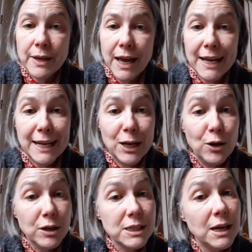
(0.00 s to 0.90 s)
and he
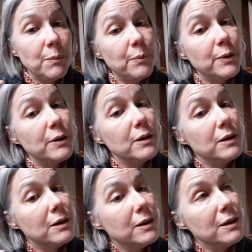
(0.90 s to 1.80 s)
looked up
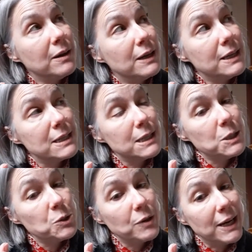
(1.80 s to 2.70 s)
into the
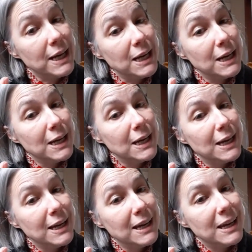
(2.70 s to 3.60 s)
tree
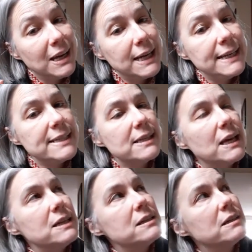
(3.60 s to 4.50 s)
and he
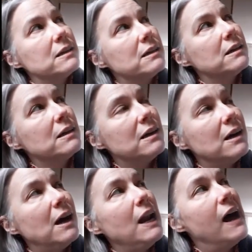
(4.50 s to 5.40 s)
said,
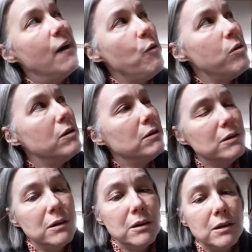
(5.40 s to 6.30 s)
"Hello,
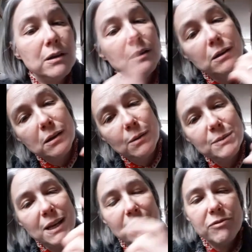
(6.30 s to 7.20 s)

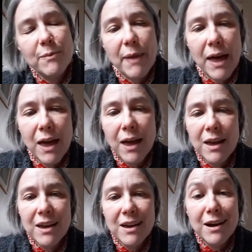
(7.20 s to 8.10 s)
come down from there.
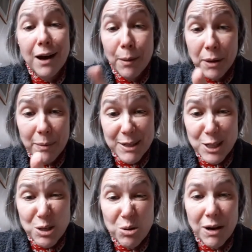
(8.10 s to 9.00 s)
I'm coming
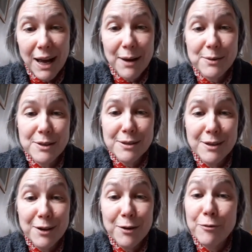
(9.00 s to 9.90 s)
to your house
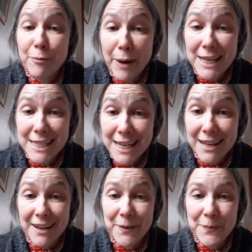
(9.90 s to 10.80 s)
for my
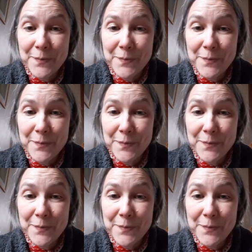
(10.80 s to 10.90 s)
dinner."